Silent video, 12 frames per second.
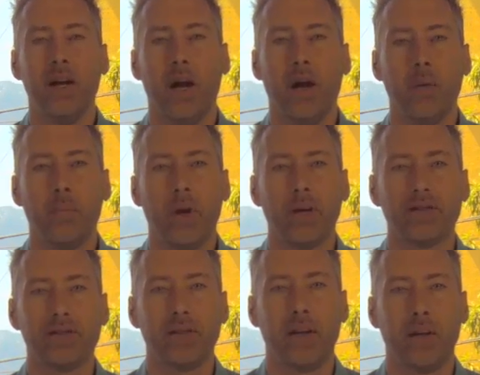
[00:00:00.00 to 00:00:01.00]
A
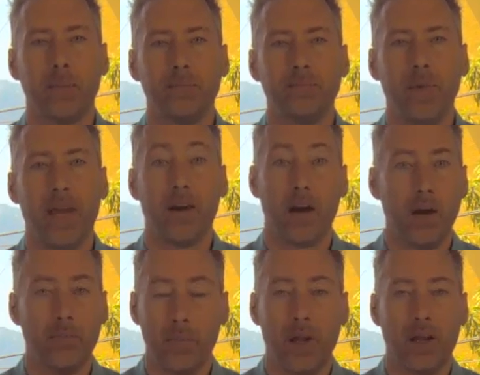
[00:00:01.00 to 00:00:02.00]
lot
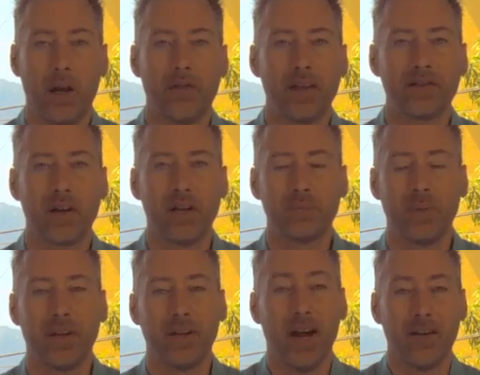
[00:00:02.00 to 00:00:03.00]
of that's caused
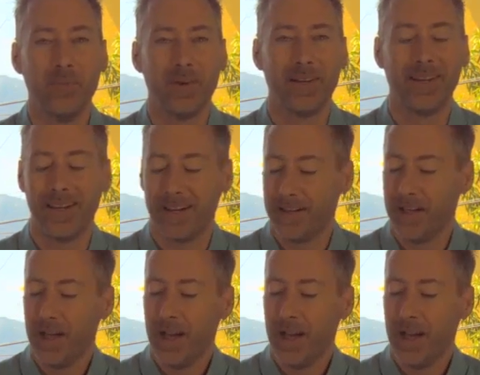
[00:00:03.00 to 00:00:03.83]
by the government again,